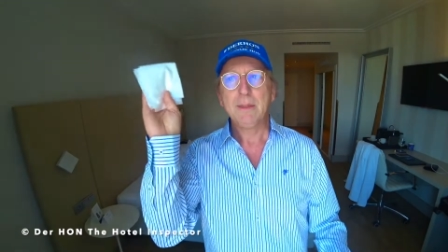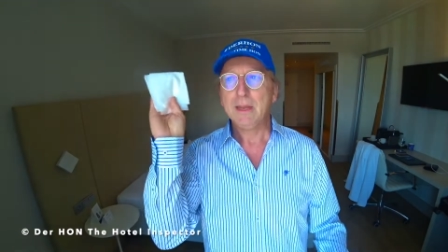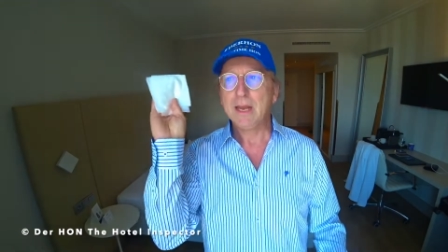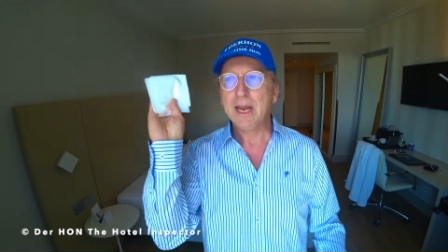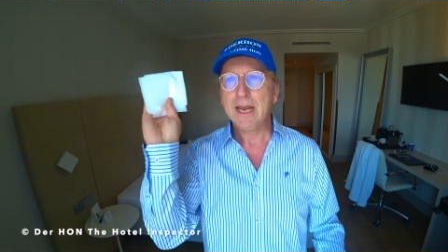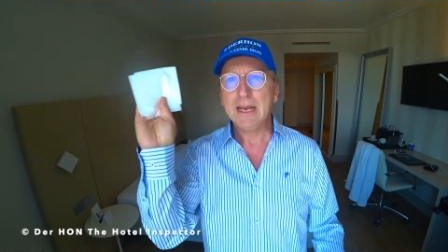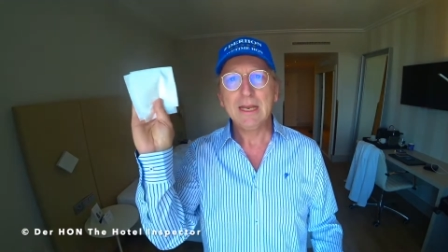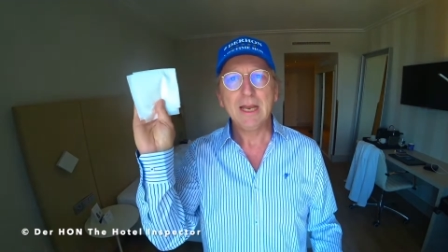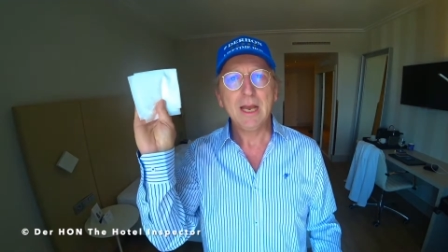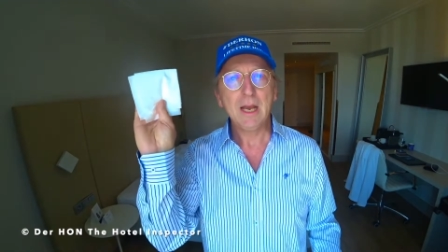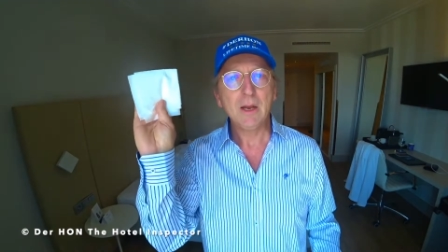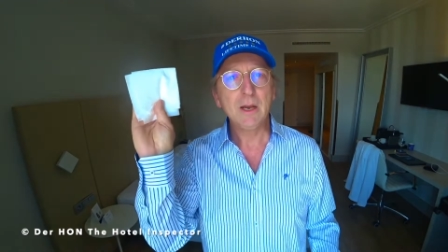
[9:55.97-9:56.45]

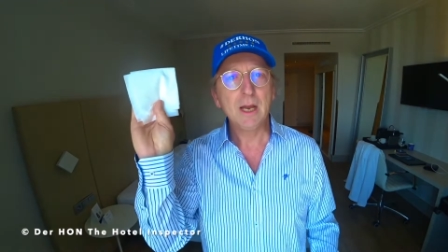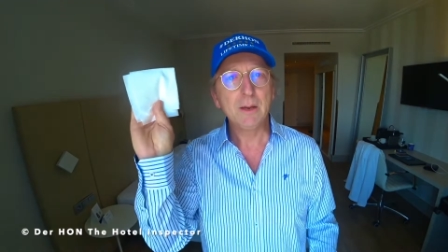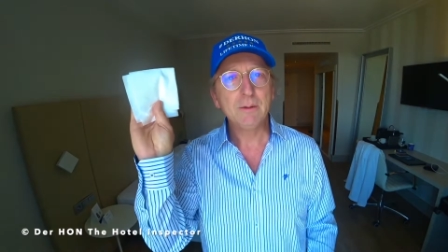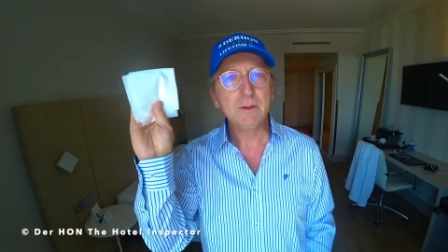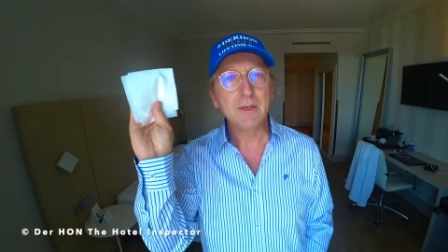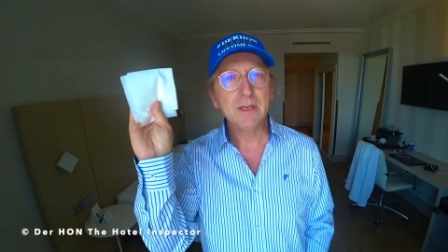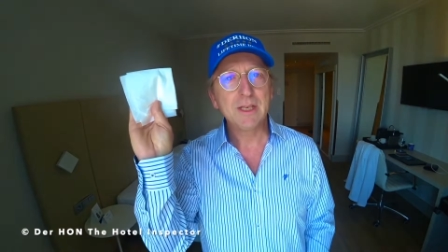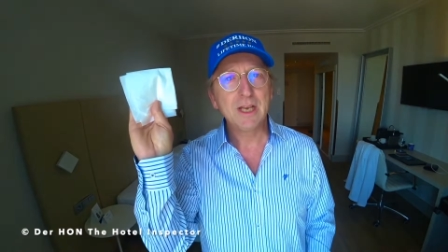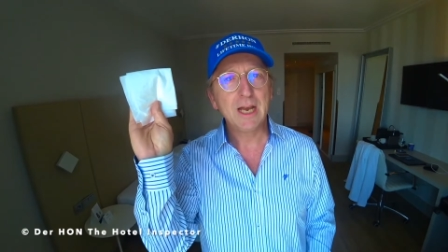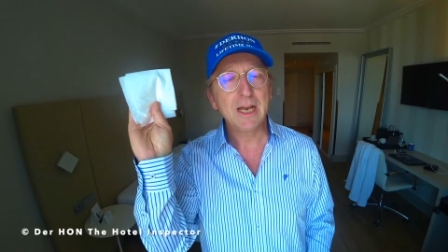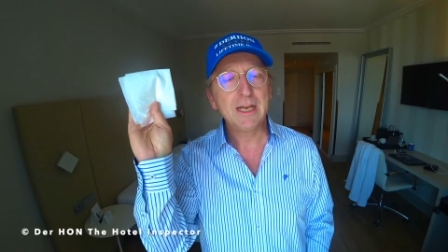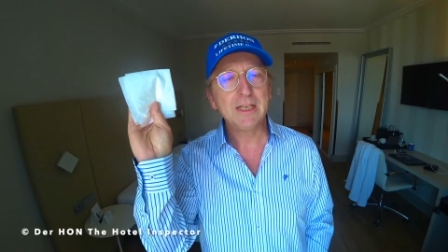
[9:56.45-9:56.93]
I now have a
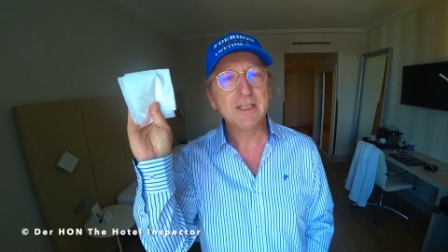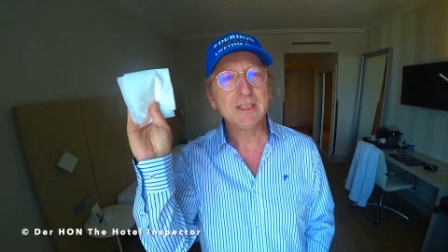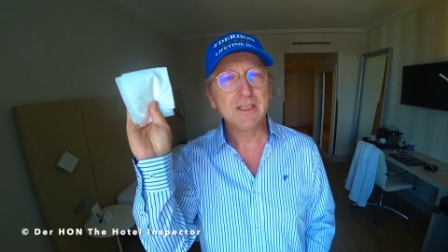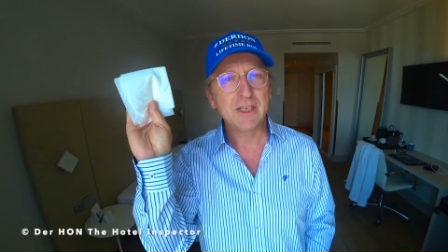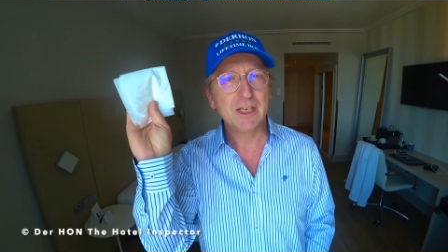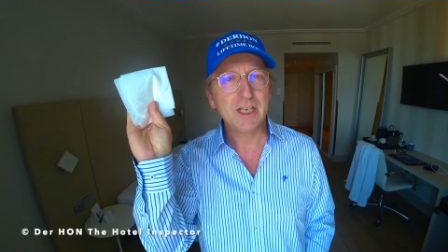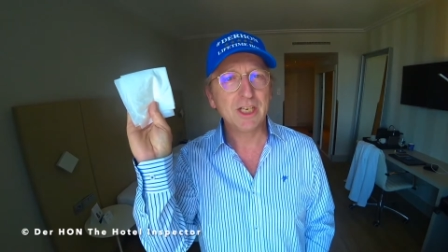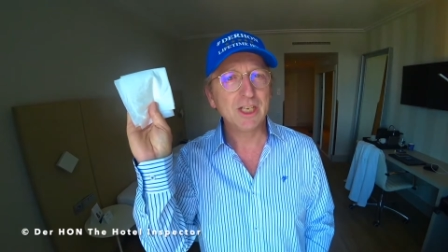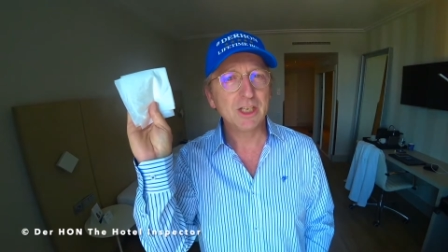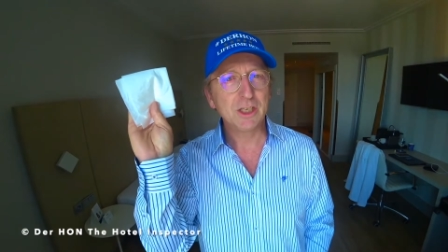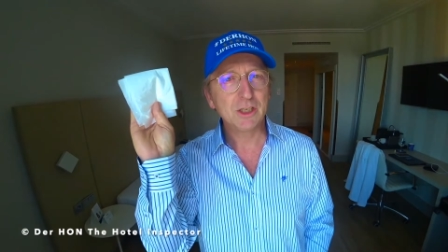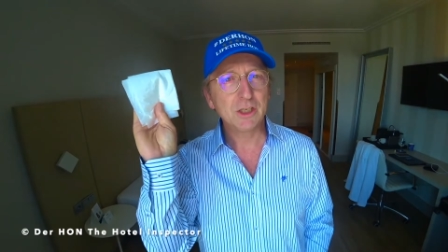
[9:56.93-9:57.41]
nice
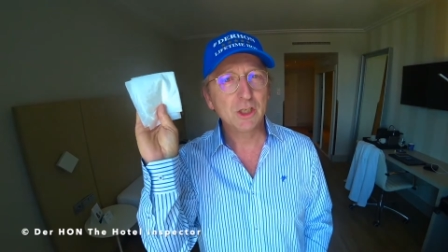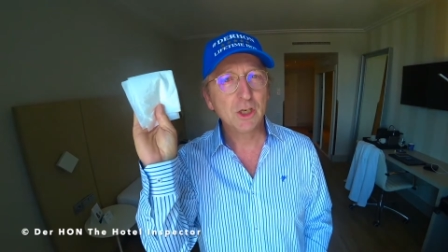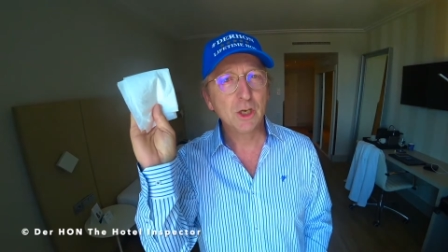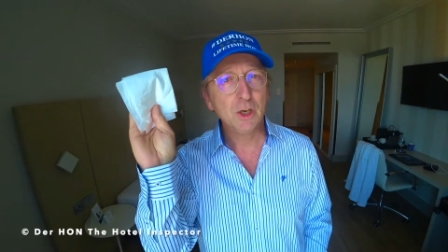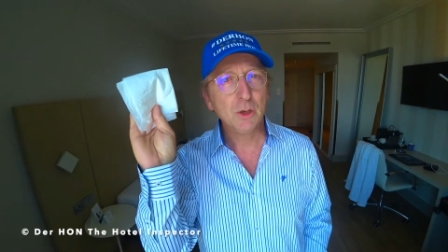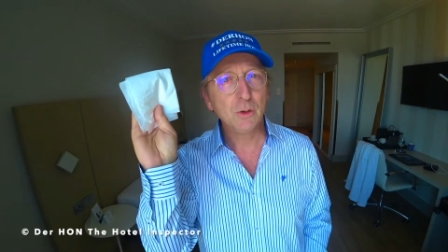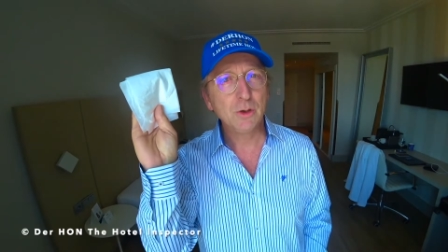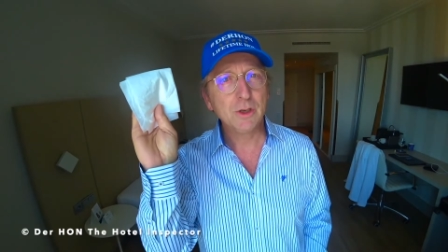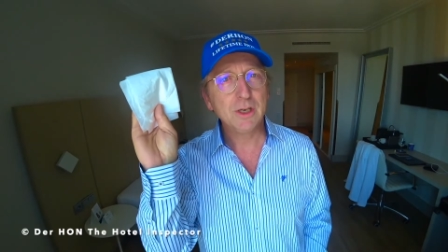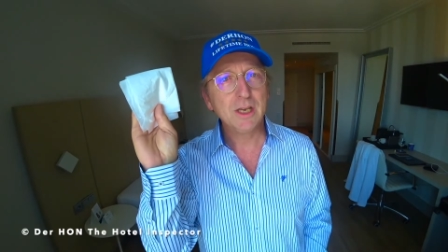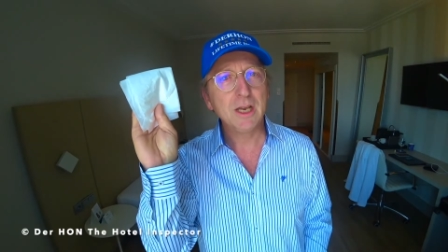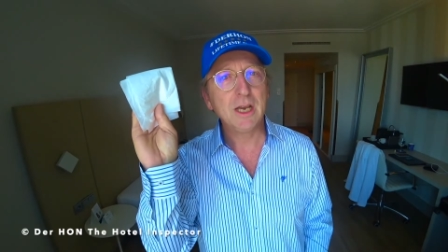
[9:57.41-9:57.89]
clean
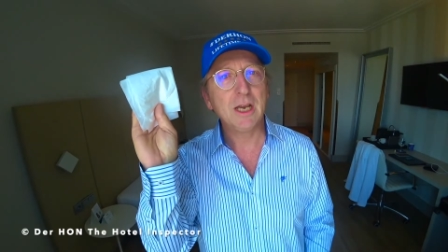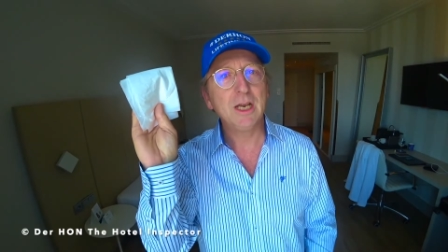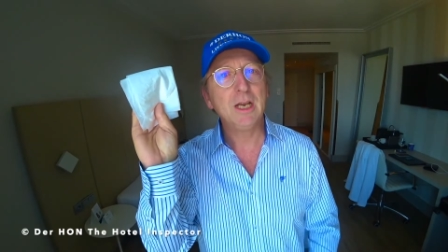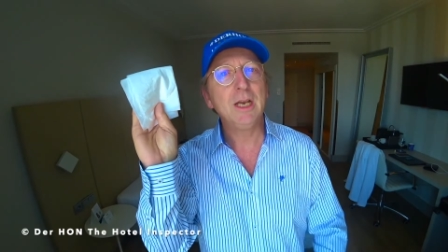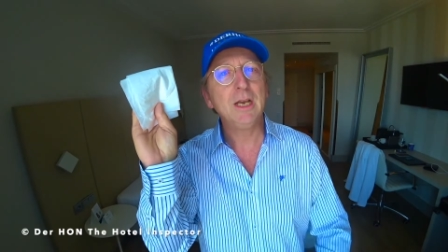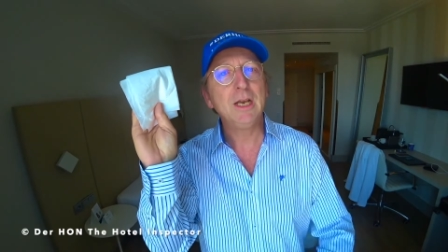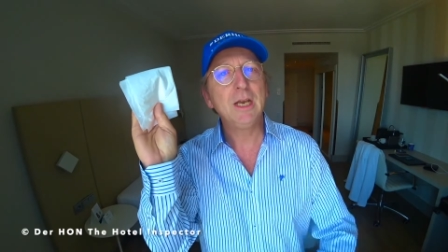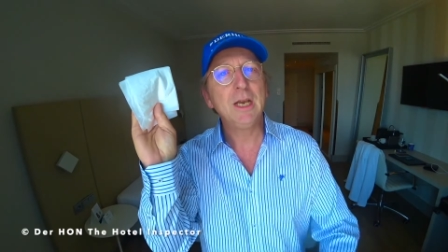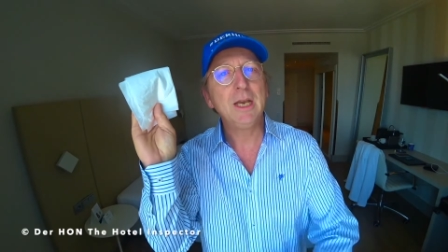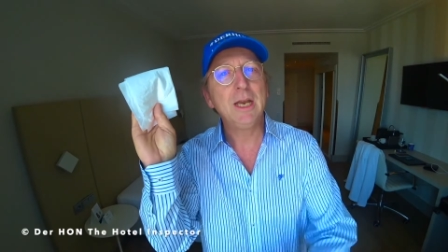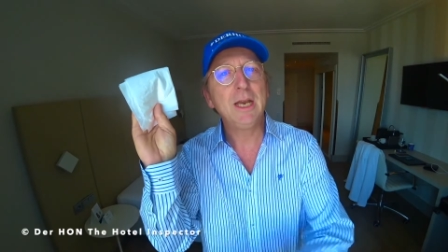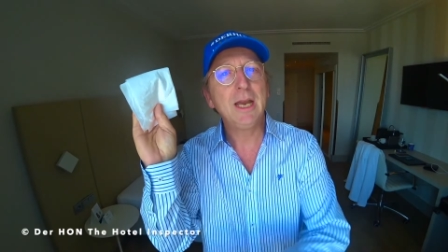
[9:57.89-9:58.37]
cloth
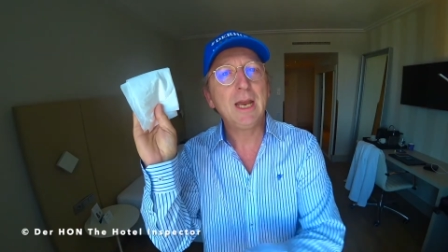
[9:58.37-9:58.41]
here,